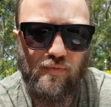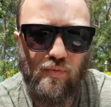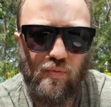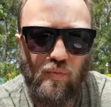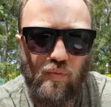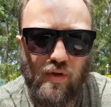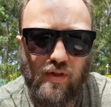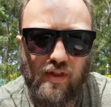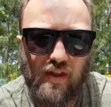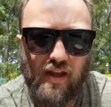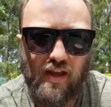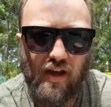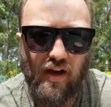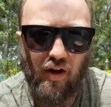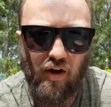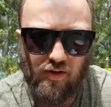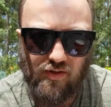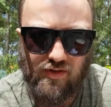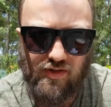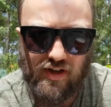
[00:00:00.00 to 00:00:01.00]
with the
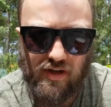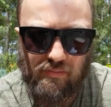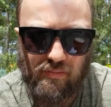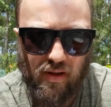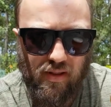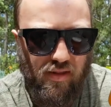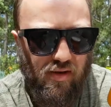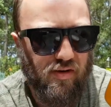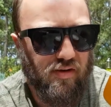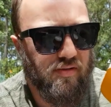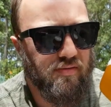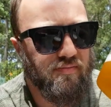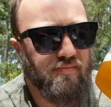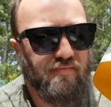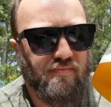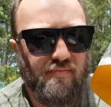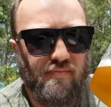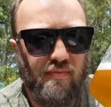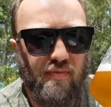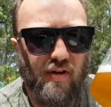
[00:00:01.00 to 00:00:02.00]
hot steep method,
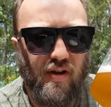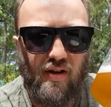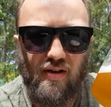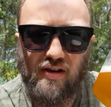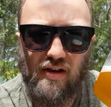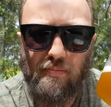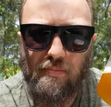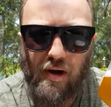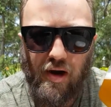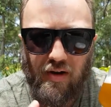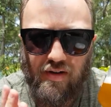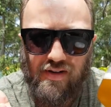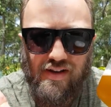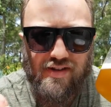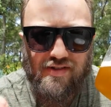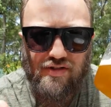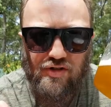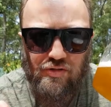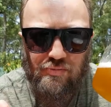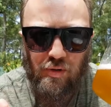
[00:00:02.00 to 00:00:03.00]
comparing
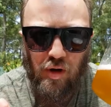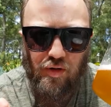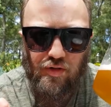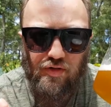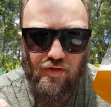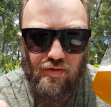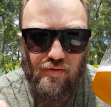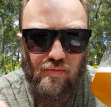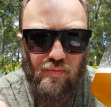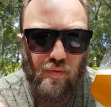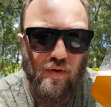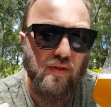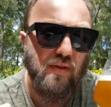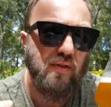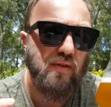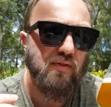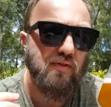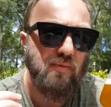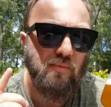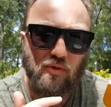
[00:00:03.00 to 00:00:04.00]
these two malts with
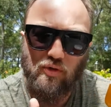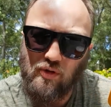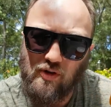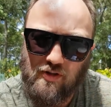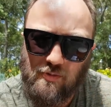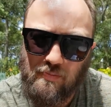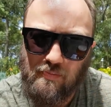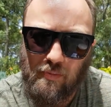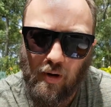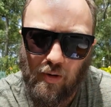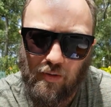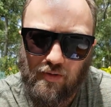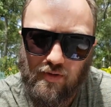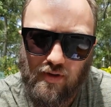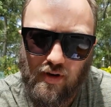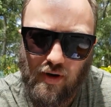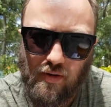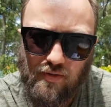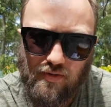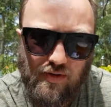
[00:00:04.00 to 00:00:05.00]
some crisp malts
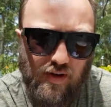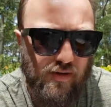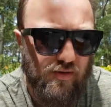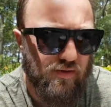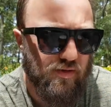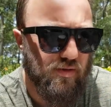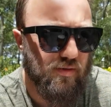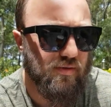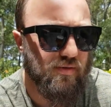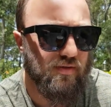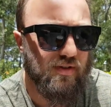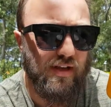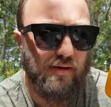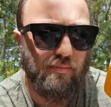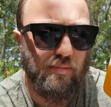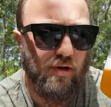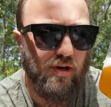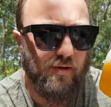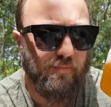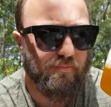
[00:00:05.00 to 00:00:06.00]
that I was
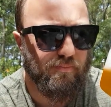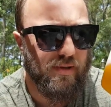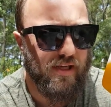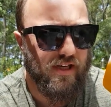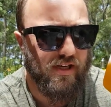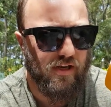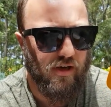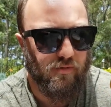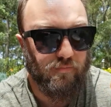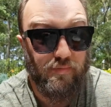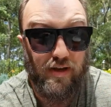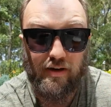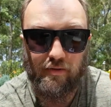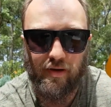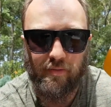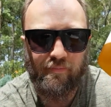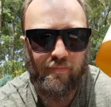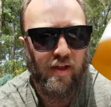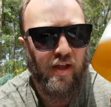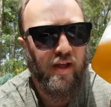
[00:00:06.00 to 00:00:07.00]
sent by Beer Co. Anyway,